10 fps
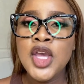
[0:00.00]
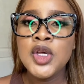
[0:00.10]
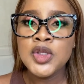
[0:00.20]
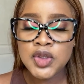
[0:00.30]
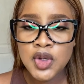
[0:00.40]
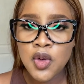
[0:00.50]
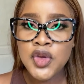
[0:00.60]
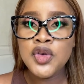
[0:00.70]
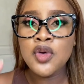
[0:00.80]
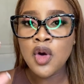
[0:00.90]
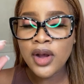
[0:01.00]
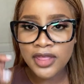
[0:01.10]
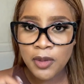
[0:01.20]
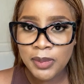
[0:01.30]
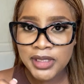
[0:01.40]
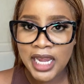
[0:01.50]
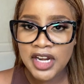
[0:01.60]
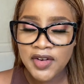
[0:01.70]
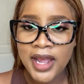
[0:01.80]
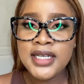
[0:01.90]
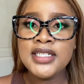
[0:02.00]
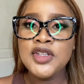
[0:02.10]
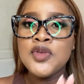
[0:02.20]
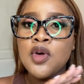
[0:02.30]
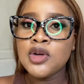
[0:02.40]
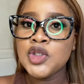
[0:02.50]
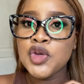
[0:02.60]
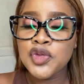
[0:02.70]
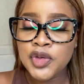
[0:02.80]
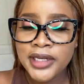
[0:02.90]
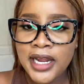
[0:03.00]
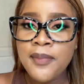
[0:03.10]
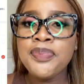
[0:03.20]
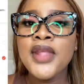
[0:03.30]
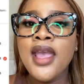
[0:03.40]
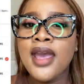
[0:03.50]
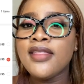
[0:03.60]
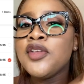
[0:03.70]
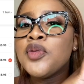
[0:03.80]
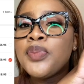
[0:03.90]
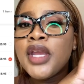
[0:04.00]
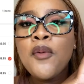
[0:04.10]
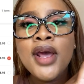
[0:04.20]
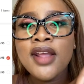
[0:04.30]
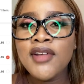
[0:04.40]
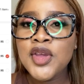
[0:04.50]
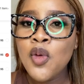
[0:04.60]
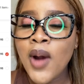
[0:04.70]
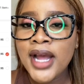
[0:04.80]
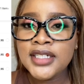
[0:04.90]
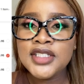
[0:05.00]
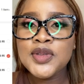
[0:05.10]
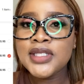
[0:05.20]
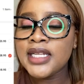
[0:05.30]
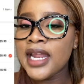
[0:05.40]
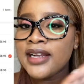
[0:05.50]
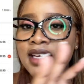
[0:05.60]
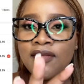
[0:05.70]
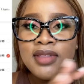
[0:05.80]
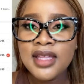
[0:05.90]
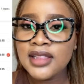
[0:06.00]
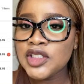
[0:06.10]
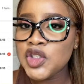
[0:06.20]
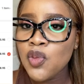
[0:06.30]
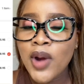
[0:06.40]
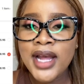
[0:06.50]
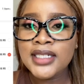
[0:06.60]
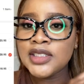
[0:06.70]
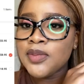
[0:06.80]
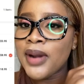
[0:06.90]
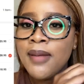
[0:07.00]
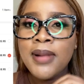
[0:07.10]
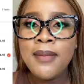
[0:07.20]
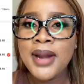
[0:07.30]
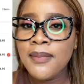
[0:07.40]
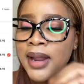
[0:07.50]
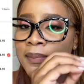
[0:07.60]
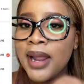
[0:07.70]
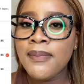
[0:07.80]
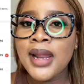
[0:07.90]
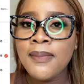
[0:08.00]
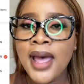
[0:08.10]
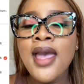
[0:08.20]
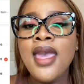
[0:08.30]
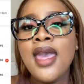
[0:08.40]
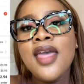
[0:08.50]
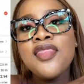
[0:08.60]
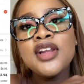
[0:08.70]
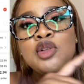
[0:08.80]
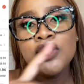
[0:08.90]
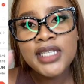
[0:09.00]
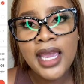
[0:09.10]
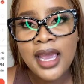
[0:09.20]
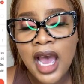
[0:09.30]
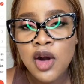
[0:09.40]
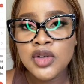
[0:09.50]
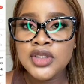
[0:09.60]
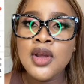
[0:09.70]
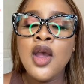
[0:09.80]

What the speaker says: So you go on the website, right? You go into Vooglam and then you pick whatever you want. You select everything that you want, blah, blah, blah, blah, blah, blah, blah. And then you check out.